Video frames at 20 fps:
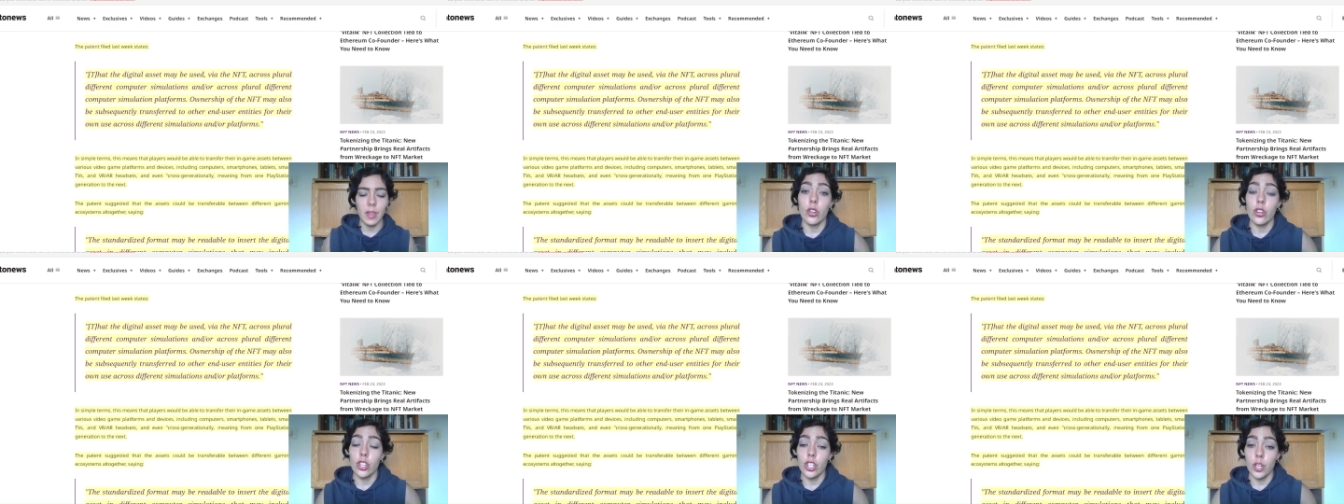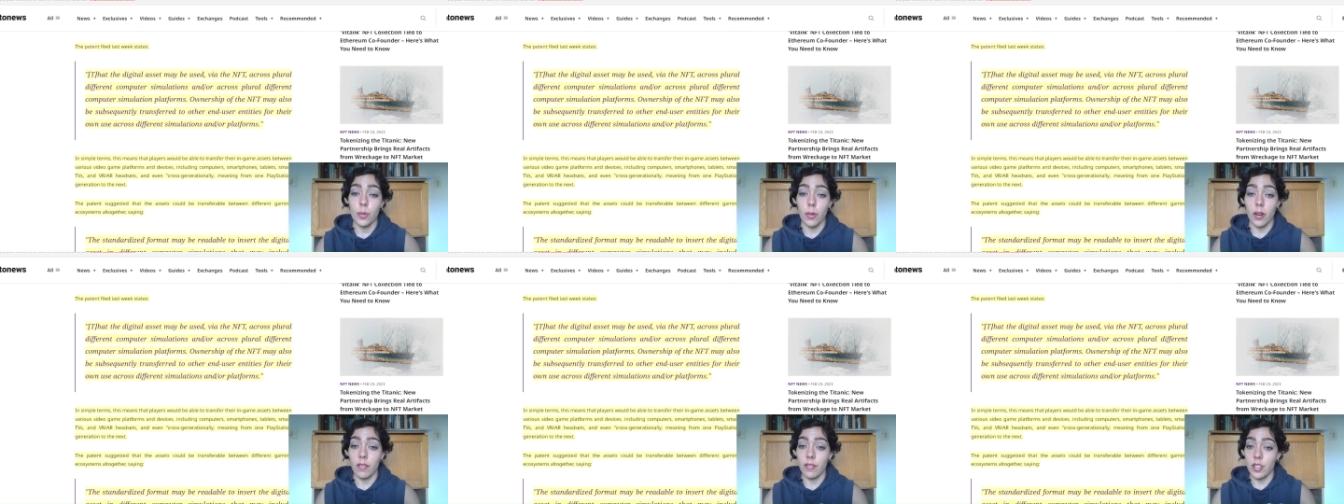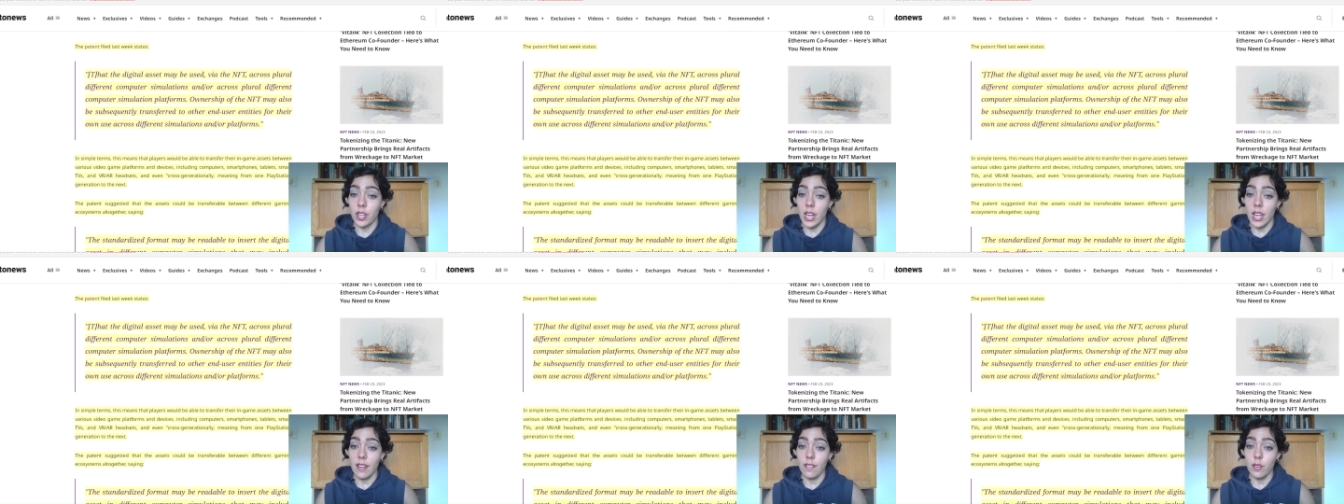Ownership of
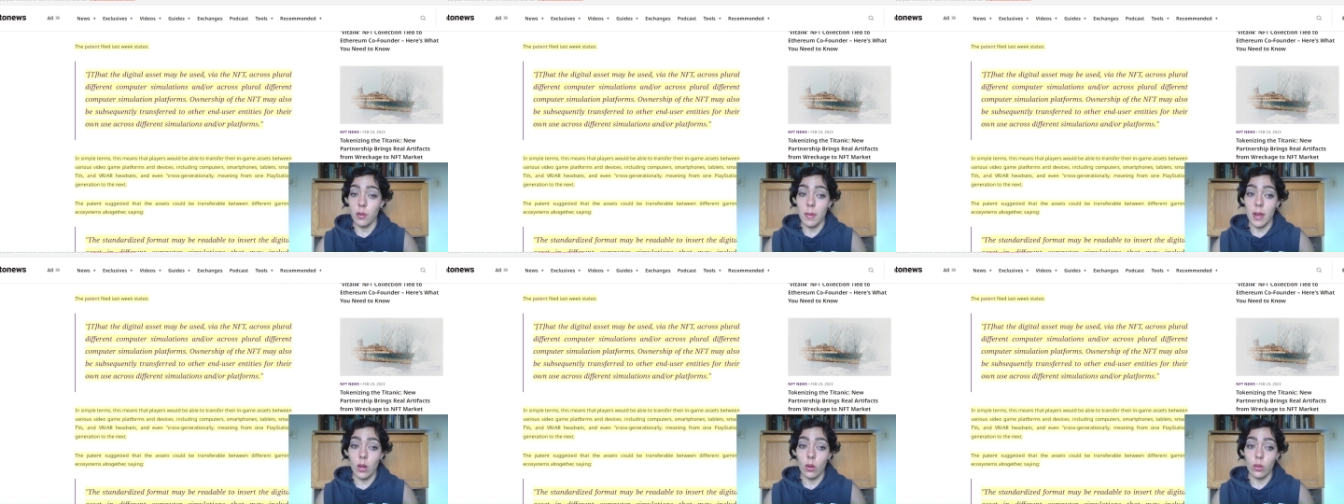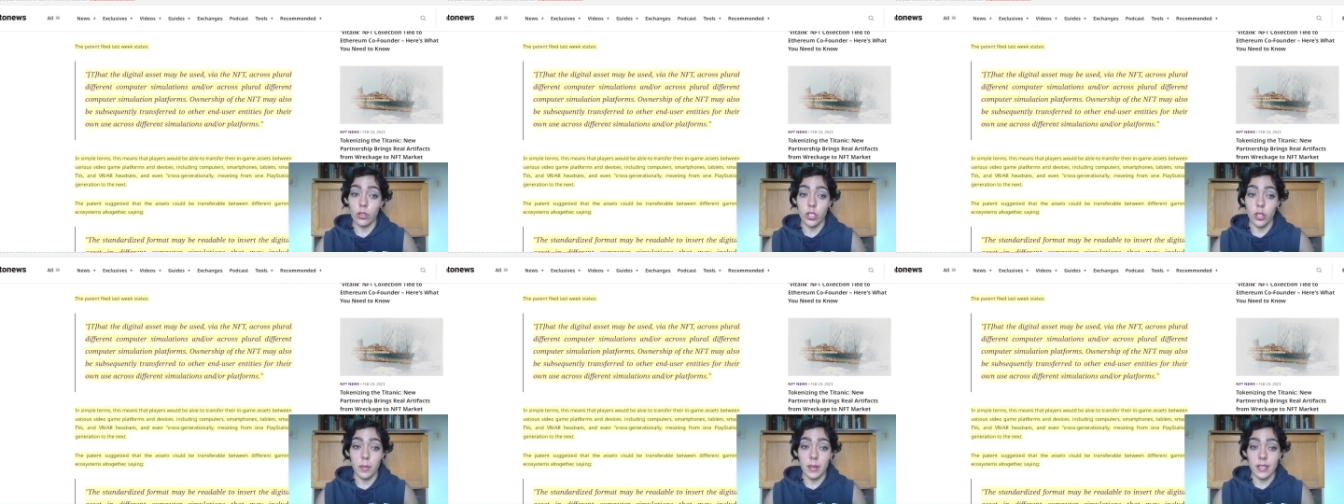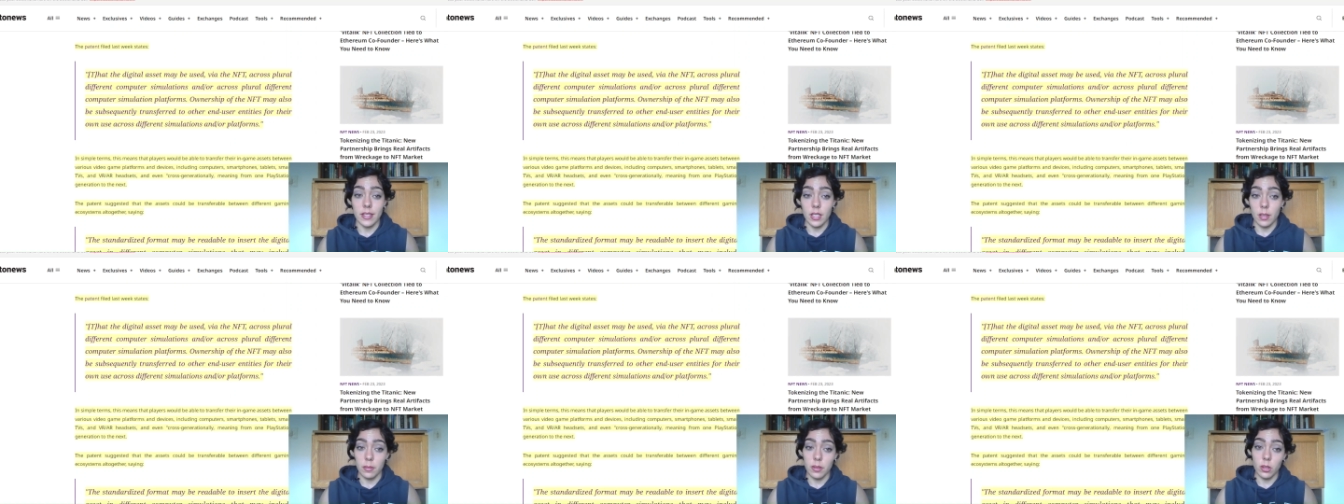the N F T may also
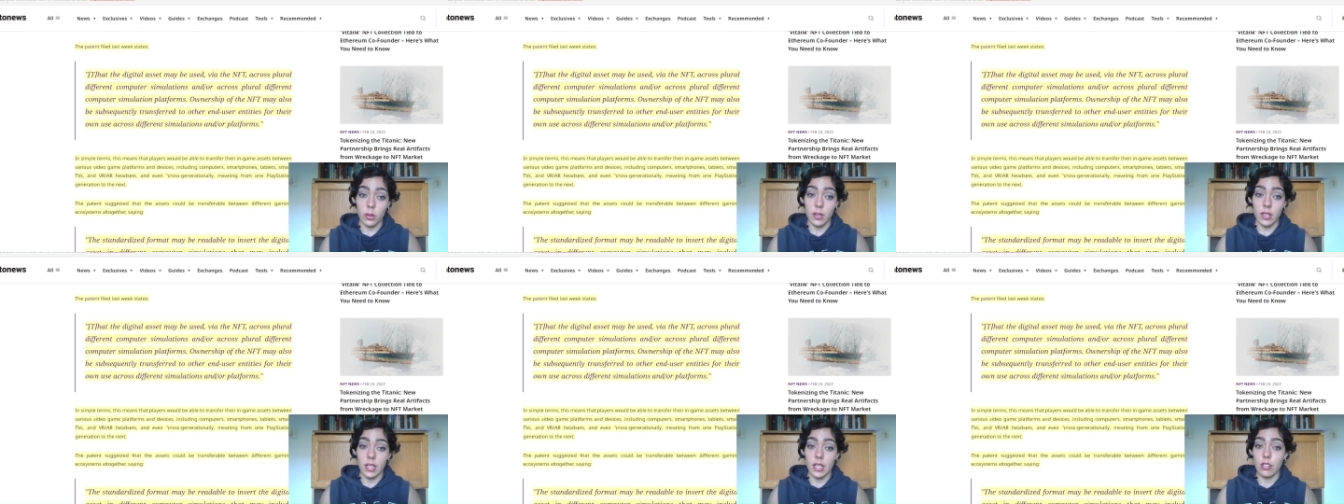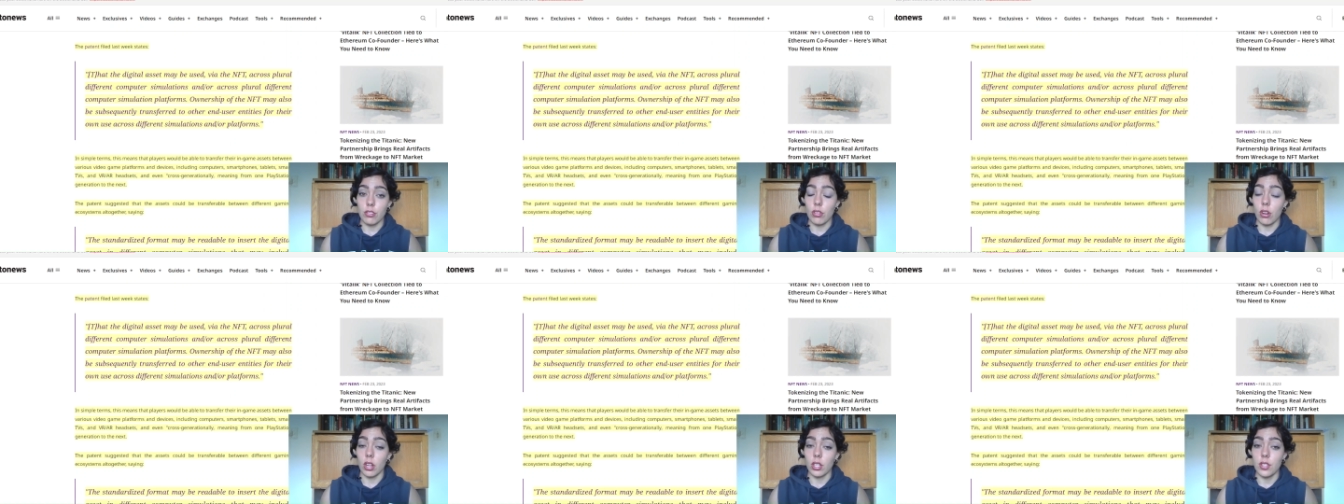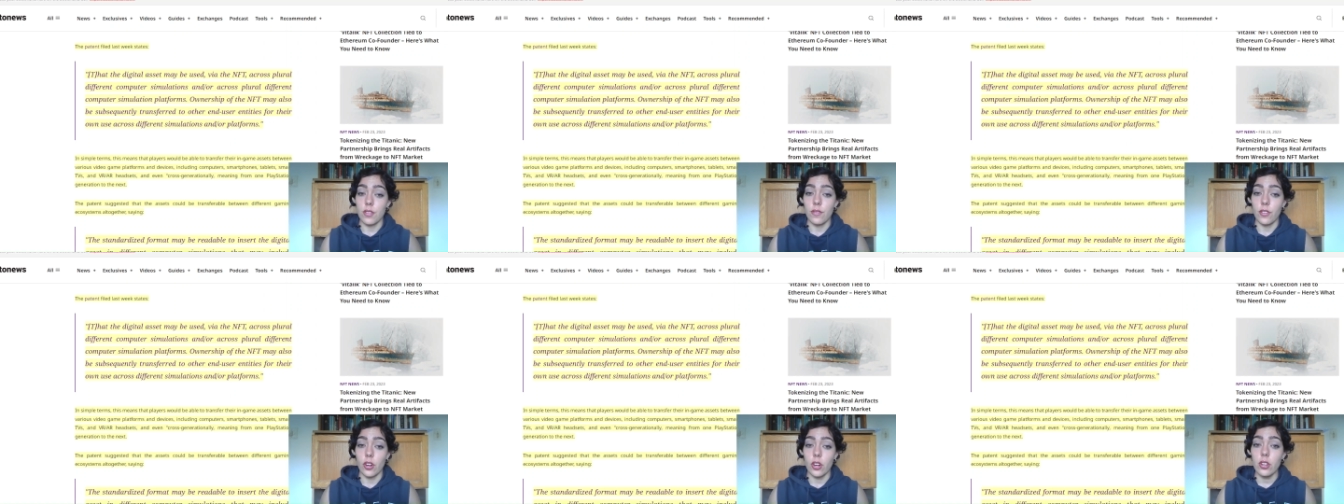be subsequently
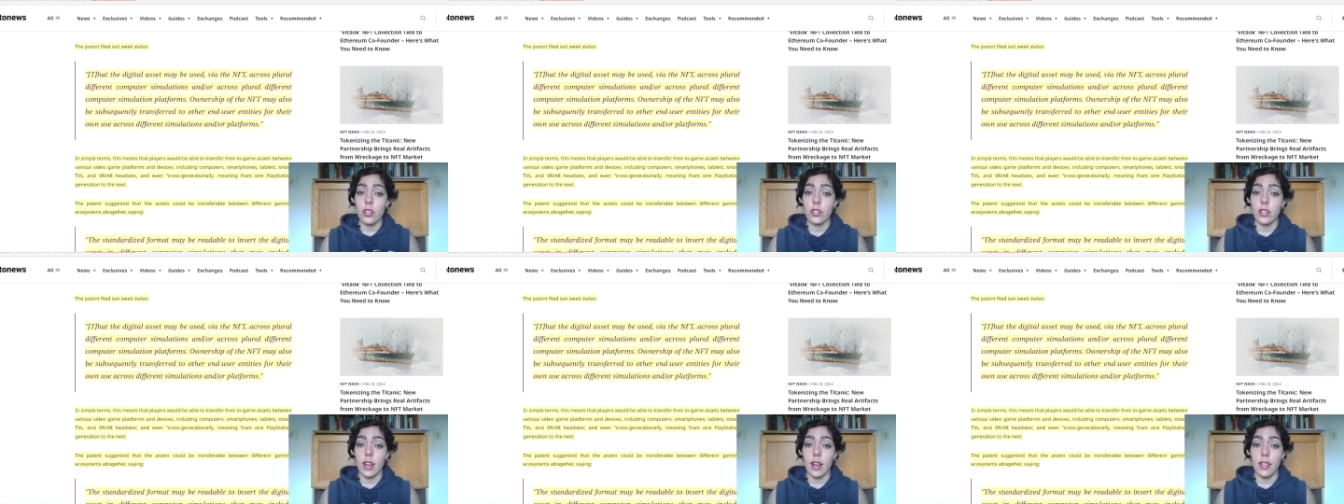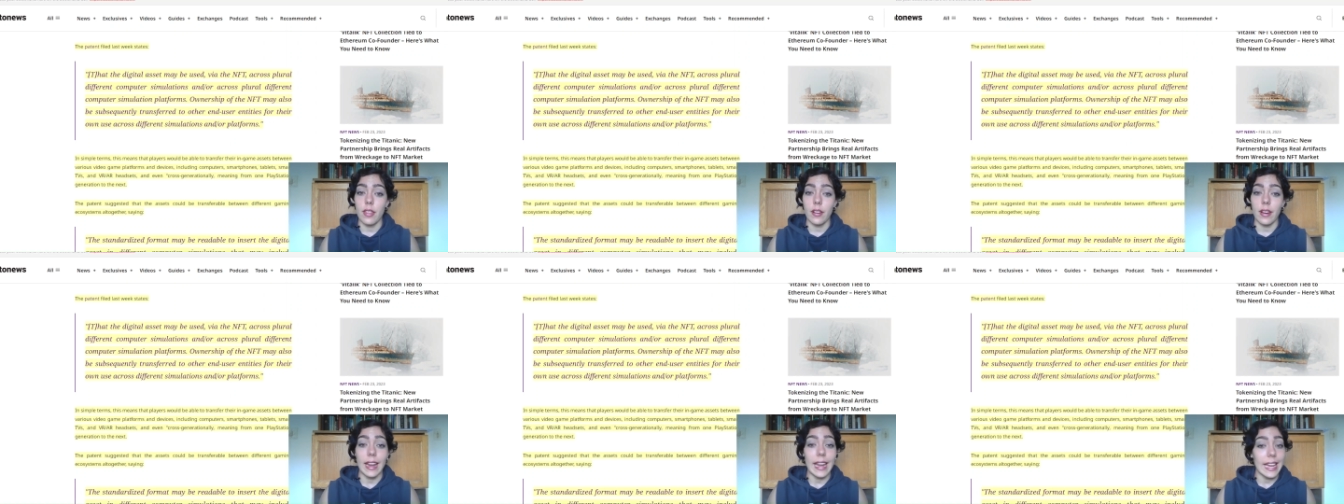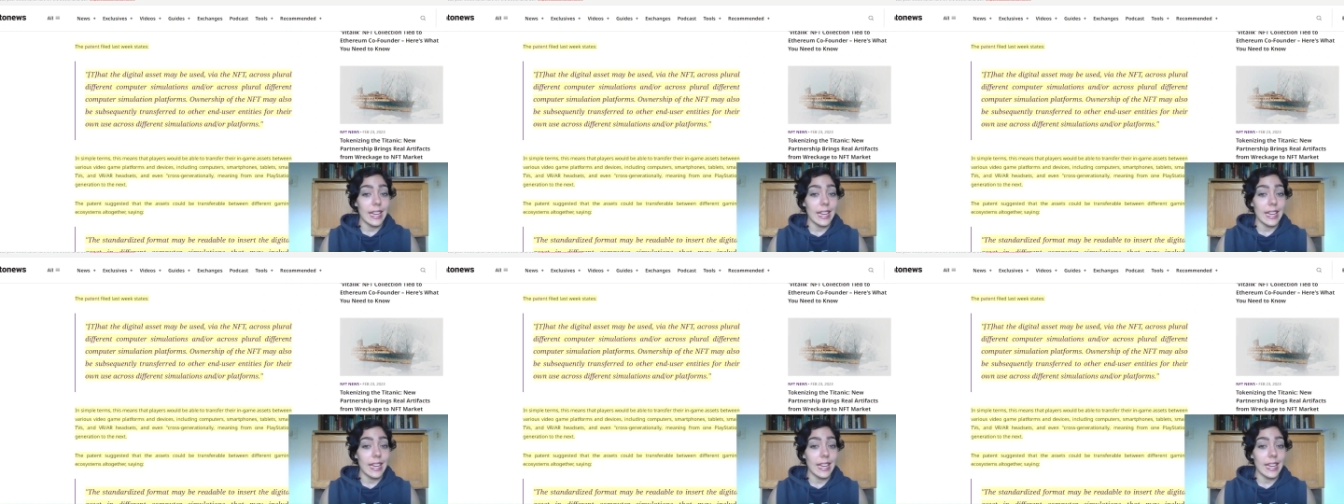transferred to other